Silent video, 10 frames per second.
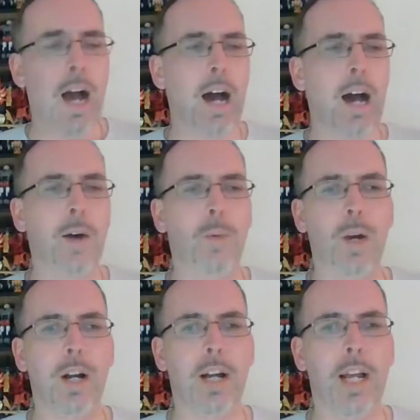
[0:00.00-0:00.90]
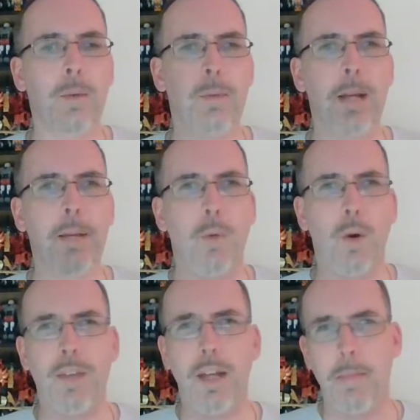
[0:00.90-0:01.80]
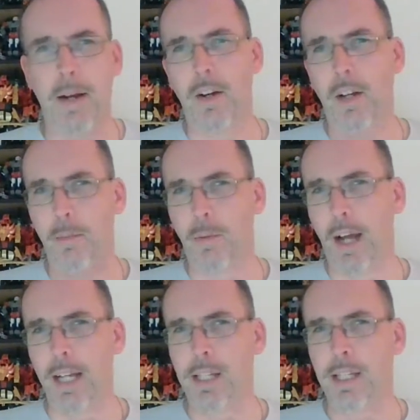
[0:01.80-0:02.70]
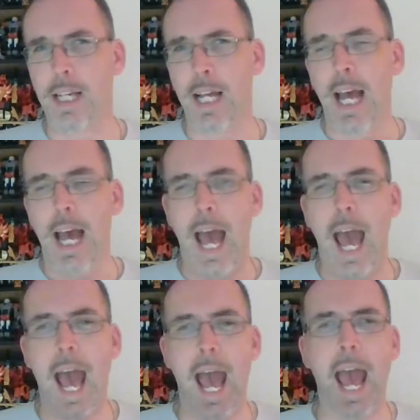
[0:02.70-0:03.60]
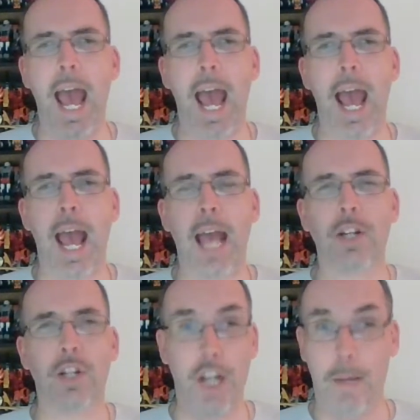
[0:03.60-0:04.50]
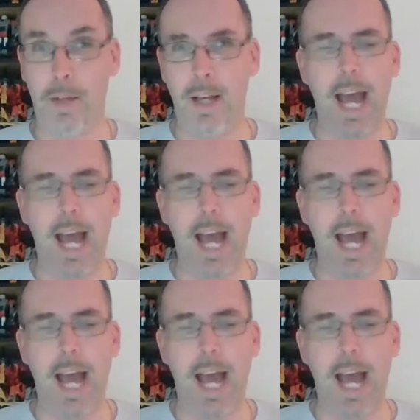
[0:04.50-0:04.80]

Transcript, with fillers: Where he would be more of the American price and shipped.